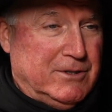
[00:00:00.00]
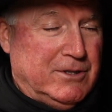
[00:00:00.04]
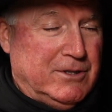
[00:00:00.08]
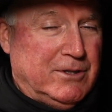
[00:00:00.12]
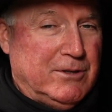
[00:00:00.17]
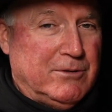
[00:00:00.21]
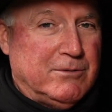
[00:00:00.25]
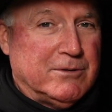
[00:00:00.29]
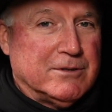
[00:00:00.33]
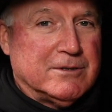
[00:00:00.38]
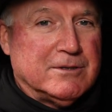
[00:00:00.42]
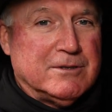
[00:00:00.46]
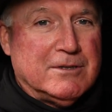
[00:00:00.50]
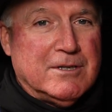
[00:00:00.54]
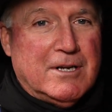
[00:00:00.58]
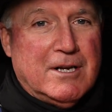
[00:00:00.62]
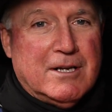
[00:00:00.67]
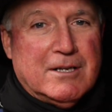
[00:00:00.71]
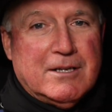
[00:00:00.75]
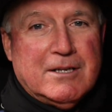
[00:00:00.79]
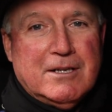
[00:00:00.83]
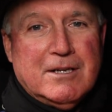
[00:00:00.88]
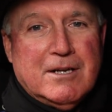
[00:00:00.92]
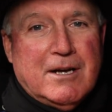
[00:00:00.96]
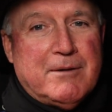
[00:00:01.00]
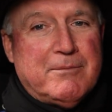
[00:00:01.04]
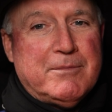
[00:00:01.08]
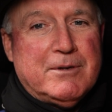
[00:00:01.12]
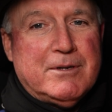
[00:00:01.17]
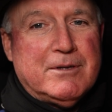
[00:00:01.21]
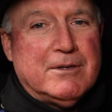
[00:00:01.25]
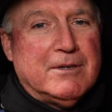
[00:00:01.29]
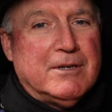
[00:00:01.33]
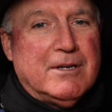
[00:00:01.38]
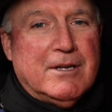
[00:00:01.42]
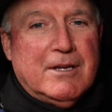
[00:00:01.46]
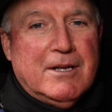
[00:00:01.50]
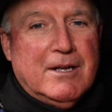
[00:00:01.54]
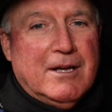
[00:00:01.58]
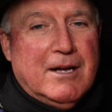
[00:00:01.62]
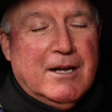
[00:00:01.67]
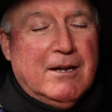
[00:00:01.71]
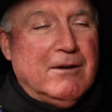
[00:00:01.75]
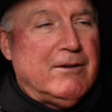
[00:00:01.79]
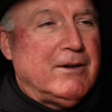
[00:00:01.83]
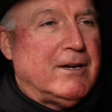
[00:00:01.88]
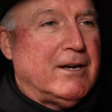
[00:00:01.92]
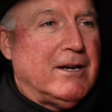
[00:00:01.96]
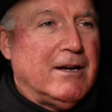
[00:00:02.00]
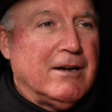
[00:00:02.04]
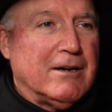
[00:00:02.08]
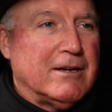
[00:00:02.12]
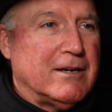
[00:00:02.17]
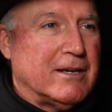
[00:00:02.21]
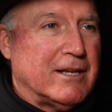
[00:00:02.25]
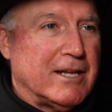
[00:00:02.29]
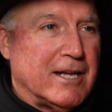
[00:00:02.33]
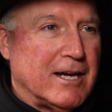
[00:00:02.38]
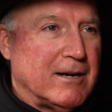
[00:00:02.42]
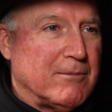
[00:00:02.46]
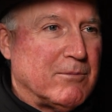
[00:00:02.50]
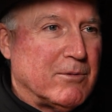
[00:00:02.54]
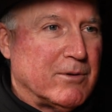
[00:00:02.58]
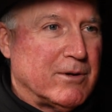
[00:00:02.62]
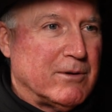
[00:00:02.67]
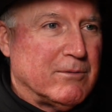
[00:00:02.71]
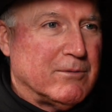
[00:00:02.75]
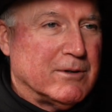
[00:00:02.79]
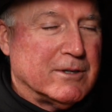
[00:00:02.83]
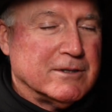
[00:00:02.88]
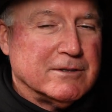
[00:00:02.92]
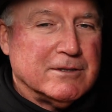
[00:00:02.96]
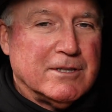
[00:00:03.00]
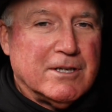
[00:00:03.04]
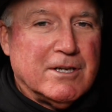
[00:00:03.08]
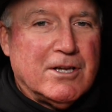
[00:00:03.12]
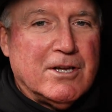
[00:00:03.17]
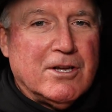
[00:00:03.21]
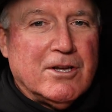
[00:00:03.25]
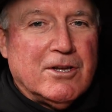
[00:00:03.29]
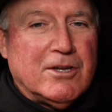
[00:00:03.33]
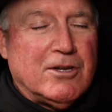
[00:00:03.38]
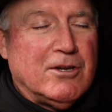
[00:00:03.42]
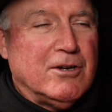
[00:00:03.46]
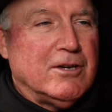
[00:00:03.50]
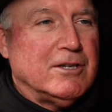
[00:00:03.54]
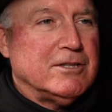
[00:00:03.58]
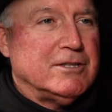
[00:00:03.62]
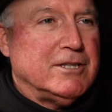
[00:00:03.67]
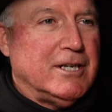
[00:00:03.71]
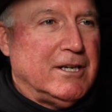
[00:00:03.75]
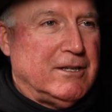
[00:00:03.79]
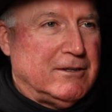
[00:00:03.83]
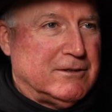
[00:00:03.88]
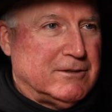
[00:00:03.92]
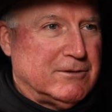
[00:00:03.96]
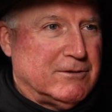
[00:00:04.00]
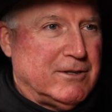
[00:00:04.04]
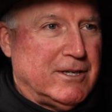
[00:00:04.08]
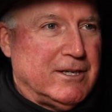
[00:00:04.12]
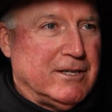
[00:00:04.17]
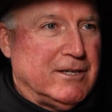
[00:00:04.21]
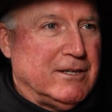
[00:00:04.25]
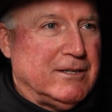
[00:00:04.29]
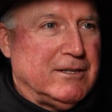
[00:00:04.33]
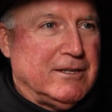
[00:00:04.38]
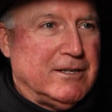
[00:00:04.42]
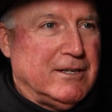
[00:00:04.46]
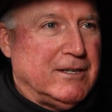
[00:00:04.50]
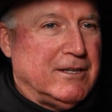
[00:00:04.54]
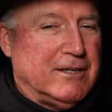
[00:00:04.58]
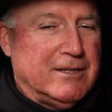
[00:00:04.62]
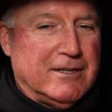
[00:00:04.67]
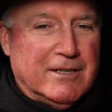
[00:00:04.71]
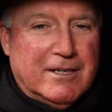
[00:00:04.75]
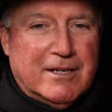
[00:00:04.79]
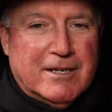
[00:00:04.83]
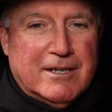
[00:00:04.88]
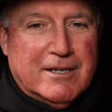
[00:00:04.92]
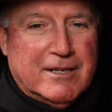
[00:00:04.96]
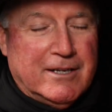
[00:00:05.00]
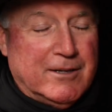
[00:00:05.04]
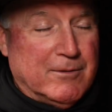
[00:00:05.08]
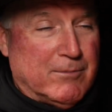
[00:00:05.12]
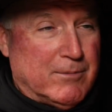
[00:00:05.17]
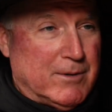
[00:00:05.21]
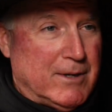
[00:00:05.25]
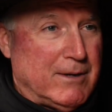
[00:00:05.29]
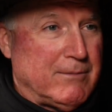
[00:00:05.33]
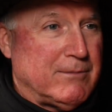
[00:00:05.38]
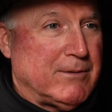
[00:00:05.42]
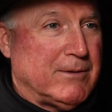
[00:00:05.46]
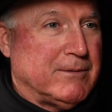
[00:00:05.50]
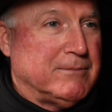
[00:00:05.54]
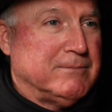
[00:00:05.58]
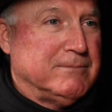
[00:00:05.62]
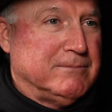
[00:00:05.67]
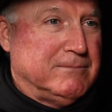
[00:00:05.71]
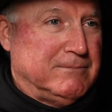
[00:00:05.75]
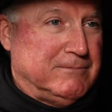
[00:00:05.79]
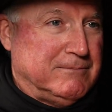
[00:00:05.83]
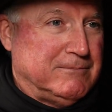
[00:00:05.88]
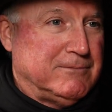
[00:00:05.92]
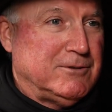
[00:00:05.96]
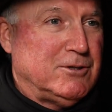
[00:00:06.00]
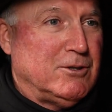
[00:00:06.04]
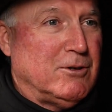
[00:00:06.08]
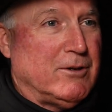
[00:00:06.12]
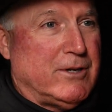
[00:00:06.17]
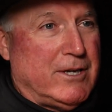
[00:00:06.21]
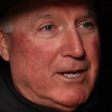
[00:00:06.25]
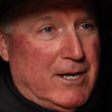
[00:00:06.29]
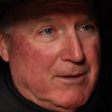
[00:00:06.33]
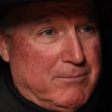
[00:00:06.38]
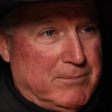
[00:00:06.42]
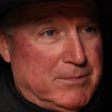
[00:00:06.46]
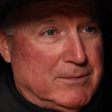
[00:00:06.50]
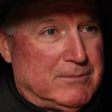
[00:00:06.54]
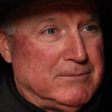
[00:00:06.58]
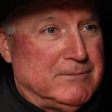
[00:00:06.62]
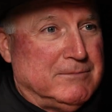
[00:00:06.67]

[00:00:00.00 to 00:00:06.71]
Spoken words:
He was not, I mean, I don't care how good a cowboy he was. You could challenge Ray Hunt to anything and he'll probably show you up.